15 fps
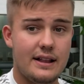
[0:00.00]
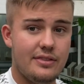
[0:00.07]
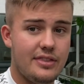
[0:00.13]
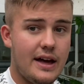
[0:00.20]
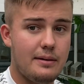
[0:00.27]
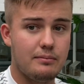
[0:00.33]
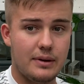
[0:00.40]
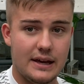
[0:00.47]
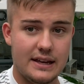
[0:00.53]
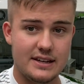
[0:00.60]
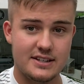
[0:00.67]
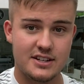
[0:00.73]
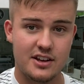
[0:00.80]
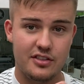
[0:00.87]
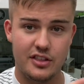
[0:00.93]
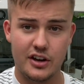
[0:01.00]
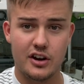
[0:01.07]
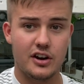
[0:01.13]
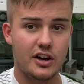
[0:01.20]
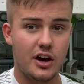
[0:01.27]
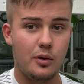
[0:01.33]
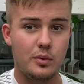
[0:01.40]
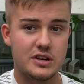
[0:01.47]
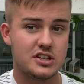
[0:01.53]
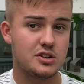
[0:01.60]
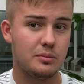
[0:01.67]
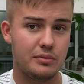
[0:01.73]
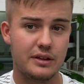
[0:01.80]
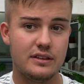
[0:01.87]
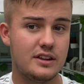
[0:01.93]
That means they're going to go with
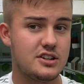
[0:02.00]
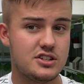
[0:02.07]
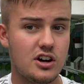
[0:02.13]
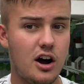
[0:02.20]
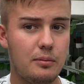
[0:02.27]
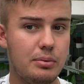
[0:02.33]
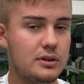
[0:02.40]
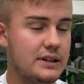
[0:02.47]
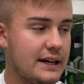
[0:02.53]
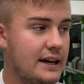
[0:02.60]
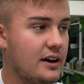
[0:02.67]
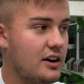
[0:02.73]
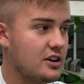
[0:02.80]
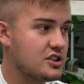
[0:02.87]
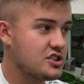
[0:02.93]
something that's not a bully cock.